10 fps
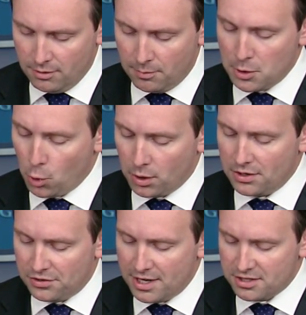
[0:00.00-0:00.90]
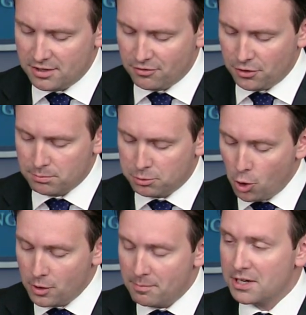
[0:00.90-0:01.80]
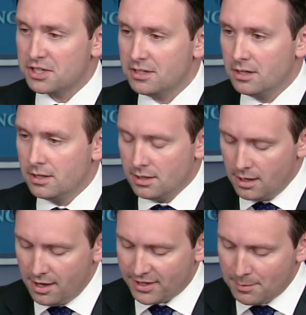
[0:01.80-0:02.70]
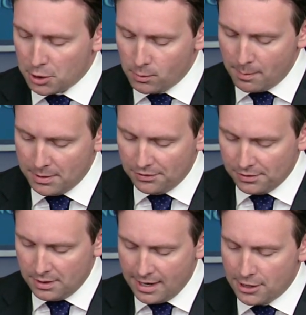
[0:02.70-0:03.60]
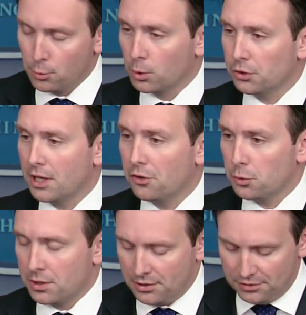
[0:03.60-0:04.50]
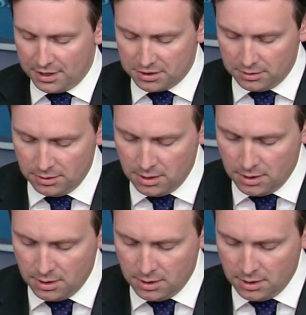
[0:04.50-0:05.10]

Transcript: from the Organization for the Prohibition of Chemical Weapons and the World Health Organization.